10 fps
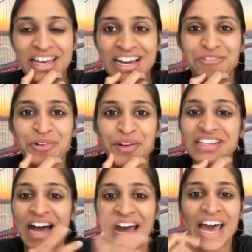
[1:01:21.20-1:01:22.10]
Yeah,
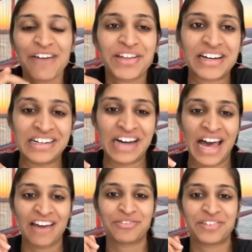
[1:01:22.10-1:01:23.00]
everyone, I have the uh, I
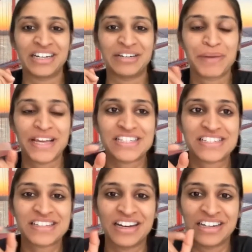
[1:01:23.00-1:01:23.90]
have a page
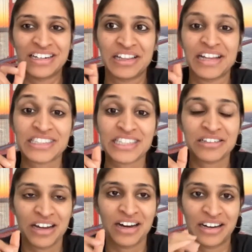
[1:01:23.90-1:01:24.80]
uh,
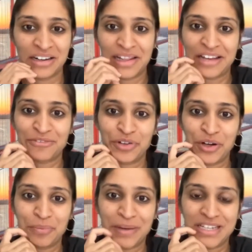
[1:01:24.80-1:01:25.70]
LinkedIn uh, link
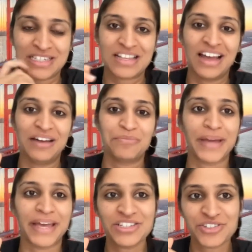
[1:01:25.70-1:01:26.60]
for Paige's
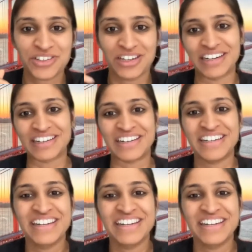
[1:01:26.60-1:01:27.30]
page uh,